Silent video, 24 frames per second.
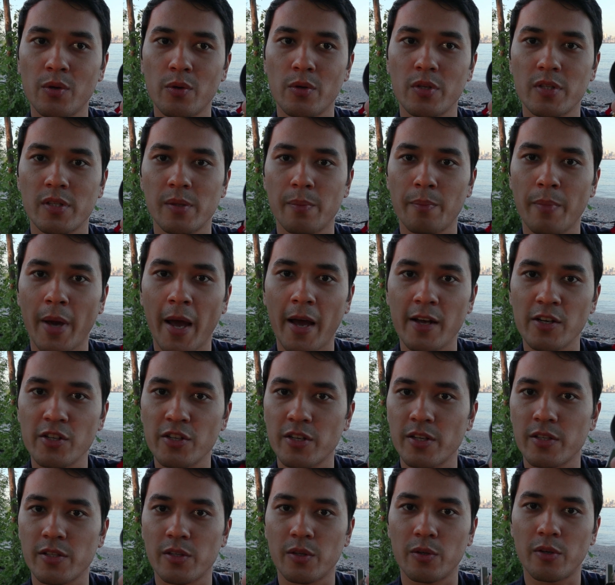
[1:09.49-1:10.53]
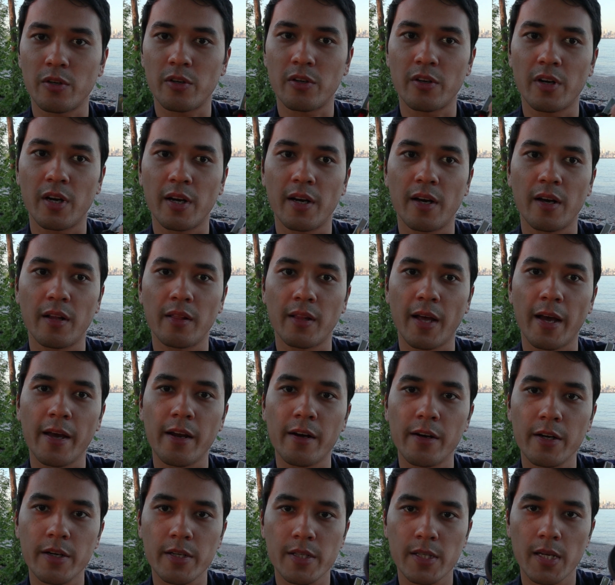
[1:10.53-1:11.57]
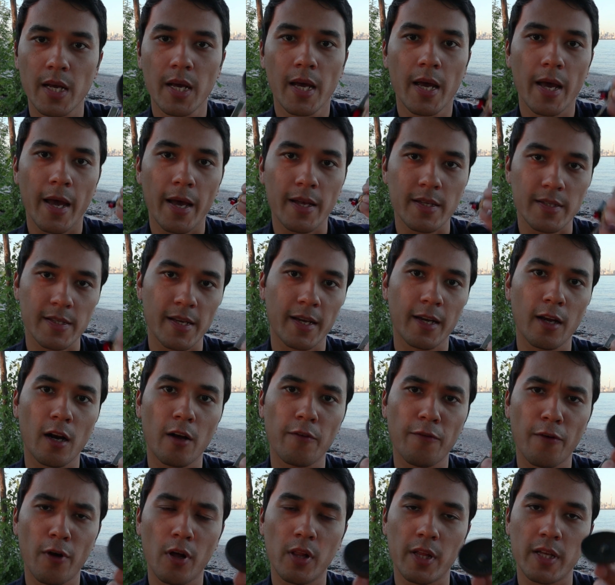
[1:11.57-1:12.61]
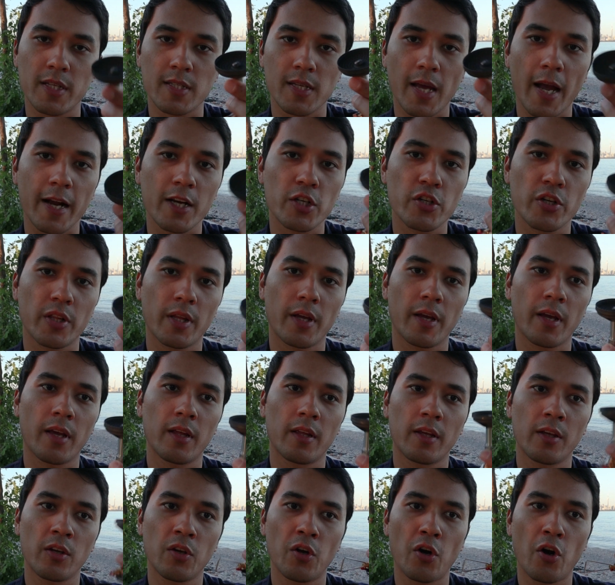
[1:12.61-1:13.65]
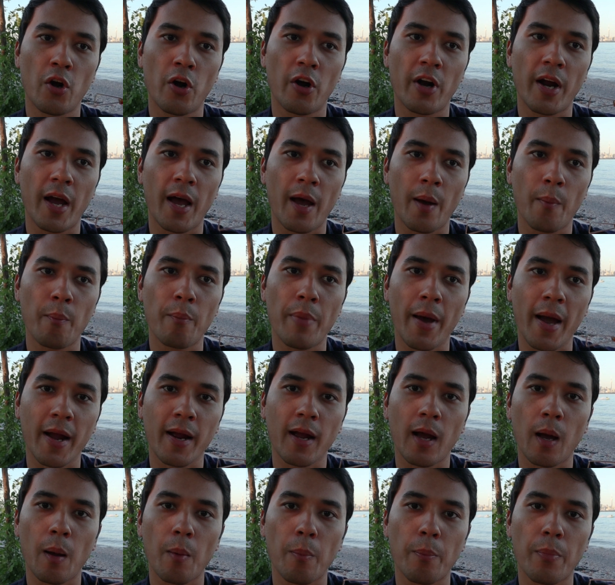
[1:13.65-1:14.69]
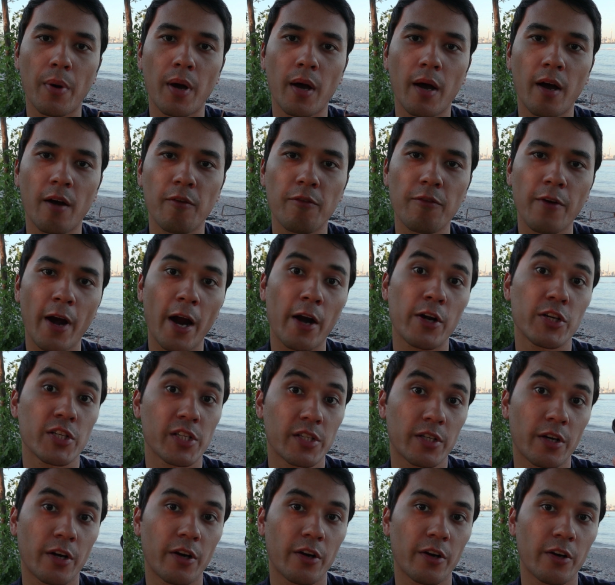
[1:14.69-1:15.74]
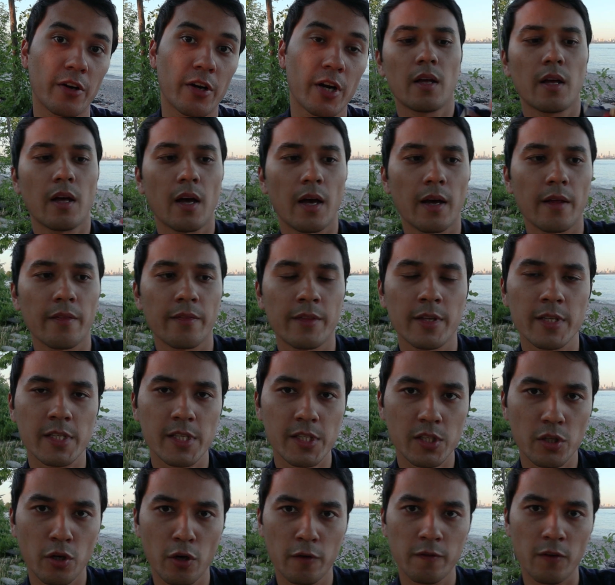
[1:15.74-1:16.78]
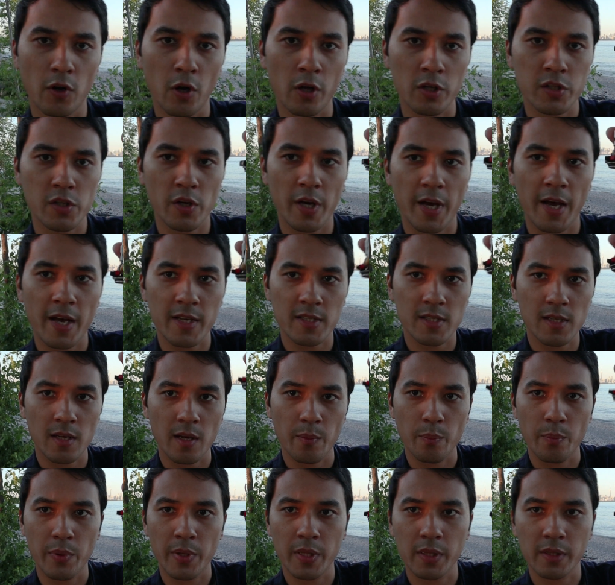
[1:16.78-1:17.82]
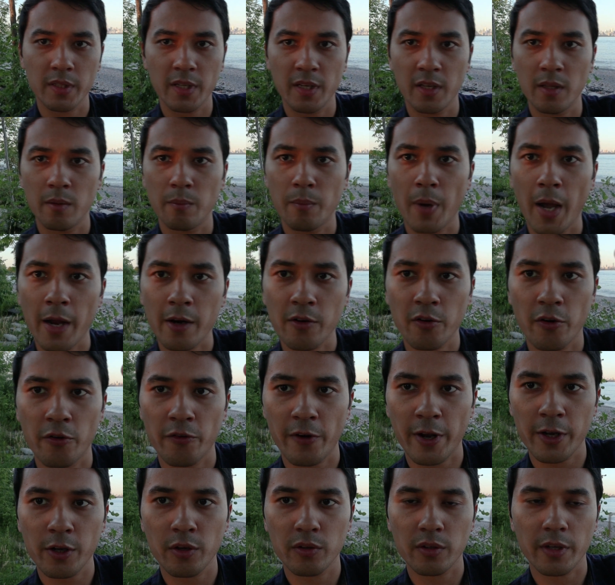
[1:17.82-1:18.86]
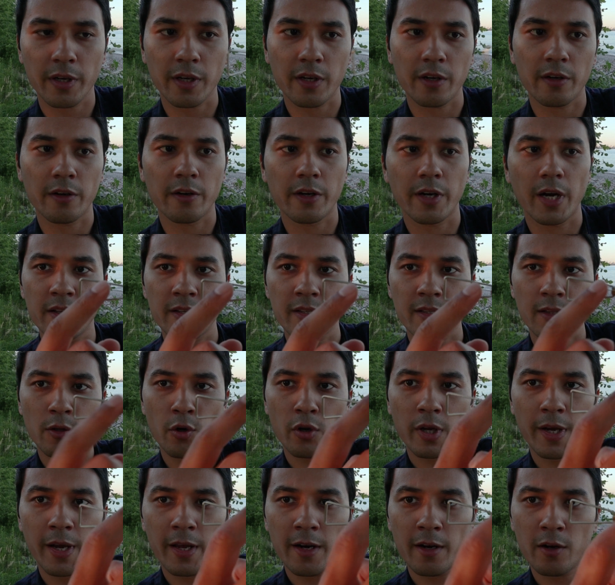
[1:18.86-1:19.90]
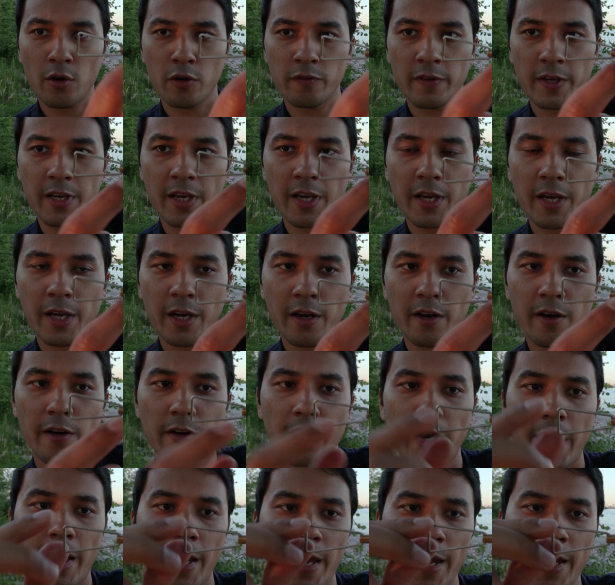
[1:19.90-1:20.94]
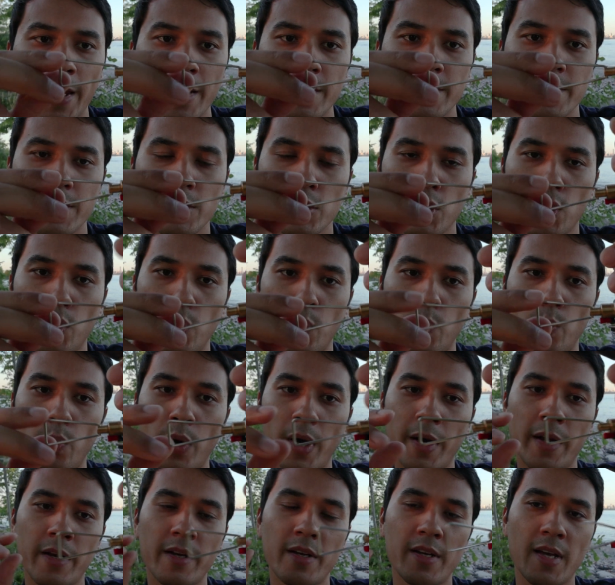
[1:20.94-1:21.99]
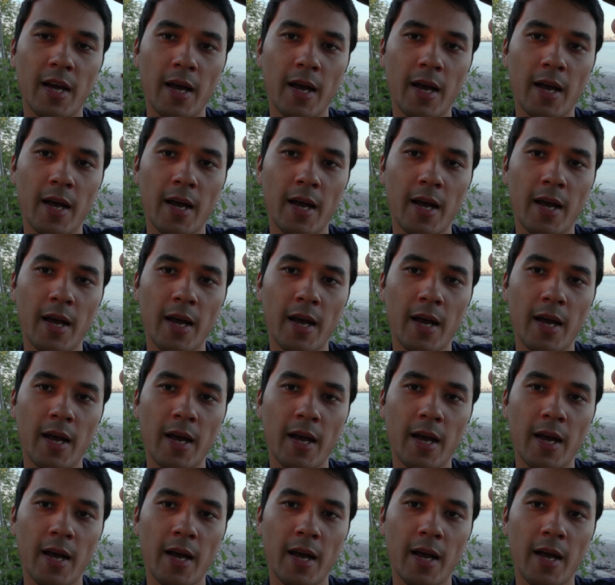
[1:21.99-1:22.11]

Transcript: use matches or lighters. And second of all, it's actually your backup fire starter. This stove also has a built-in micro regulator. It's located over here. And so what it